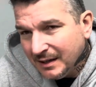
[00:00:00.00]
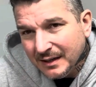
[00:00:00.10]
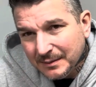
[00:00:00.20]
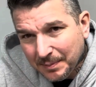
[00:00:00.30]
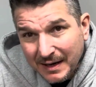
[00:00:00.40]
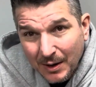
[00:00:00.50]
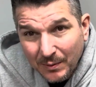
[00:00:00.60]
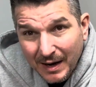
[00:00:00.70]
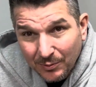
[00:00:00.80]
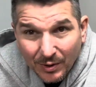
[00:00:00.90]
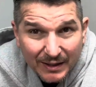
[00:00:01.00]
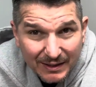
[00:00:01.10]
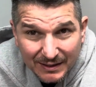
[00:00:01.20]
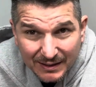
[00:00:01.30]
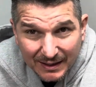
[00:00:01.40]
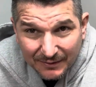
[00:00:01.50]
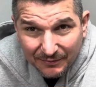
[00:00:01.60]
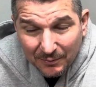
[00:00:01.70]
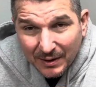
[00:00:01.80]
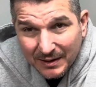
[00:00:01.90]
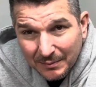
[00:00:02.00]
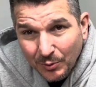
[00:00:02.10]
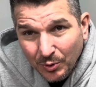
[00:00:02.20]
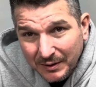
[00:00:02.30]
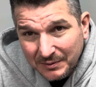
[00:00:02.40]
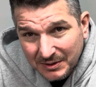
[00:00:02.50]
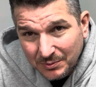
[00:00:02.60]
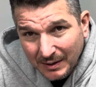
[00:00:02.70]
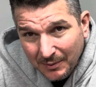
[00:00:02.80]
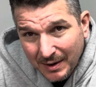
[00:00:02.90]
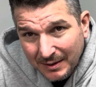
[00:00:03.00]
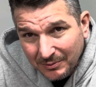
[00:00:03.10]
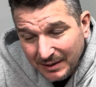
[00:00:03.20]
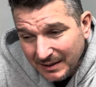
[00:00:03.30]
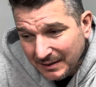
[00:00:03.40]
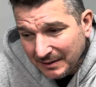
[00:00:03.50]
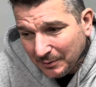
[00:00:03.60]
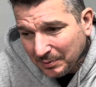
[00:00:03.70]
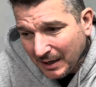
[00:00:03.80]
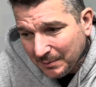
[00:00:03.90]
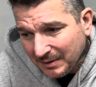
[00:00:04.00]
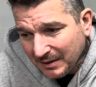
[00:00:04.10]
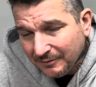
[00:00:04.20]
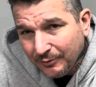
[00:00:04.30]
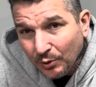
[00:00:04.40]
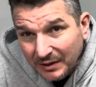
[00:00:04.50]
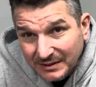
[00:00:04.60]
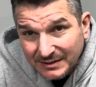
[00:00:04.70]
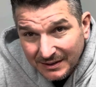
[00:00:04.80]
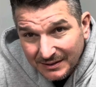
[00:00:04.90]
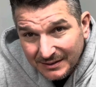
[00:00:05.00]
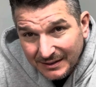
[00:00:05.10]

depending on when I run it. If I run it in the morning, which is what I want to run in, it'll probably be in the 40s still.